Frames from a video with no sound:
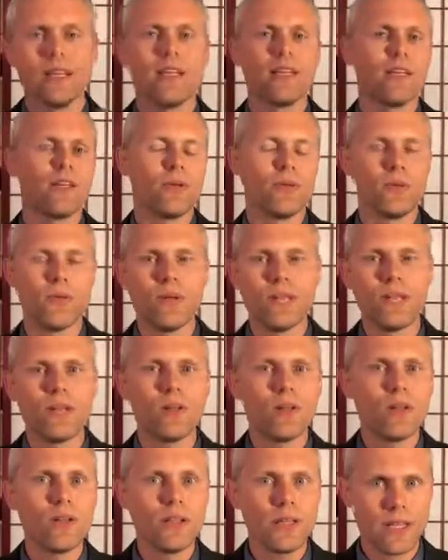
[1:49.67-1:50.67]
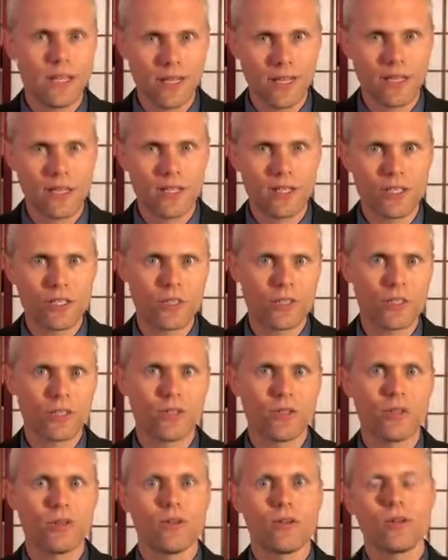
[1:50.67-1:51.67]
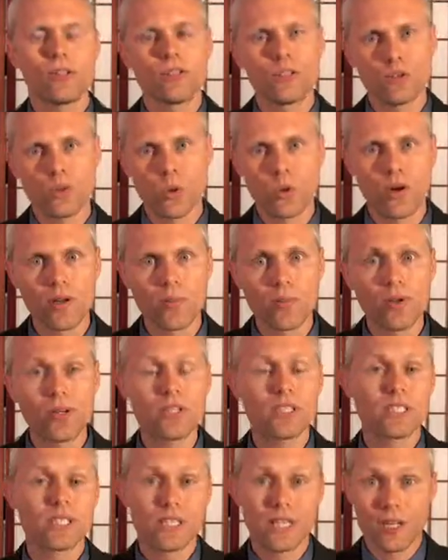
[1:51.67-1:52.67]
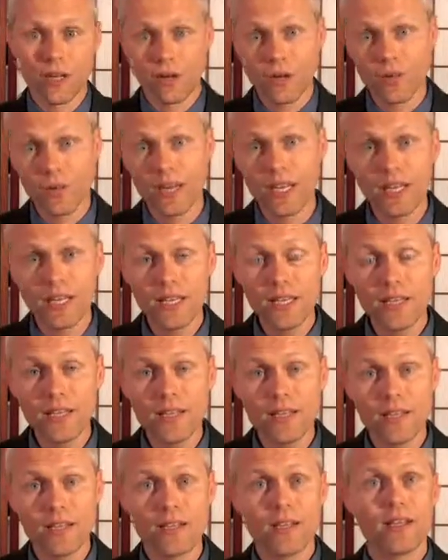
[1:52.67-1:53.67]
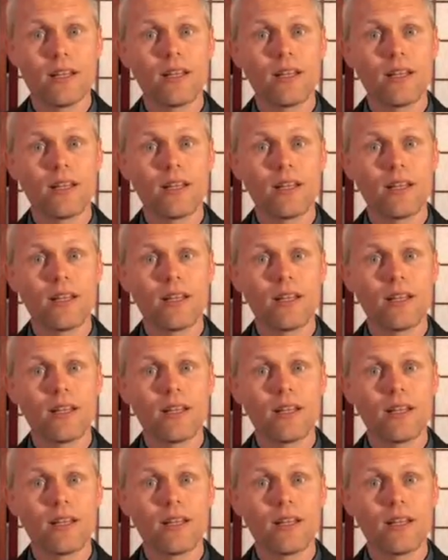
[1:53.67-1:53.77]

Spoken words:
in the Real English storybooks that you're reading.